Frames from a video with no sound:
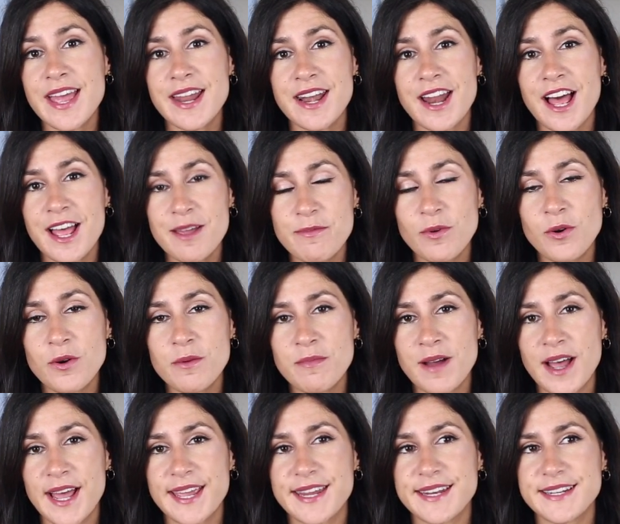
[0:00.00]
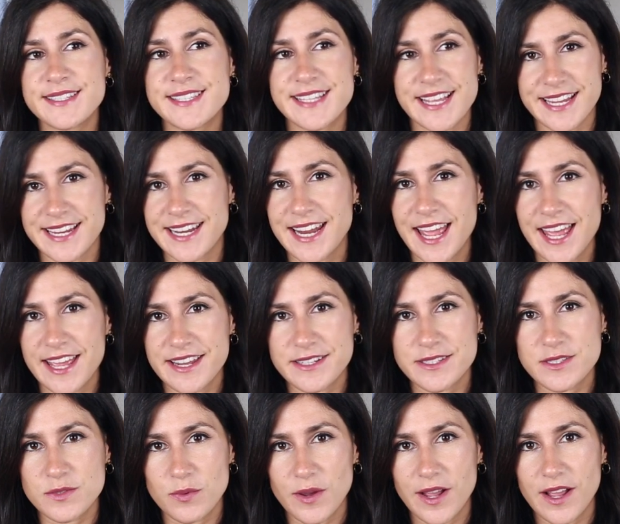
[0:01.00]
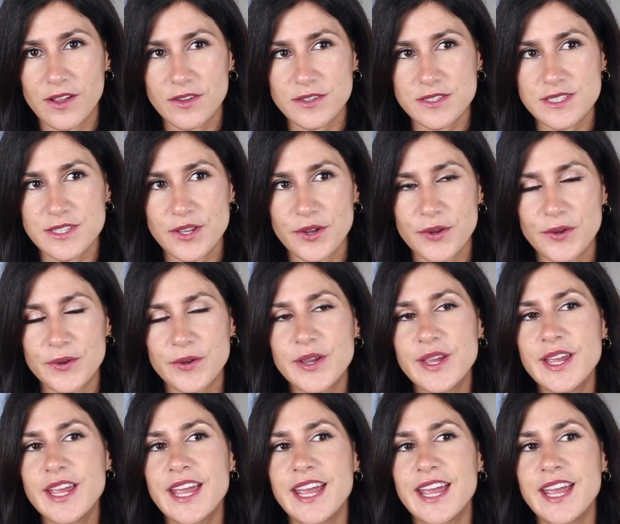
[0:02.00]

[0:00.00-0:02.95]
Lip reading: and I bought mine secondhand as well. So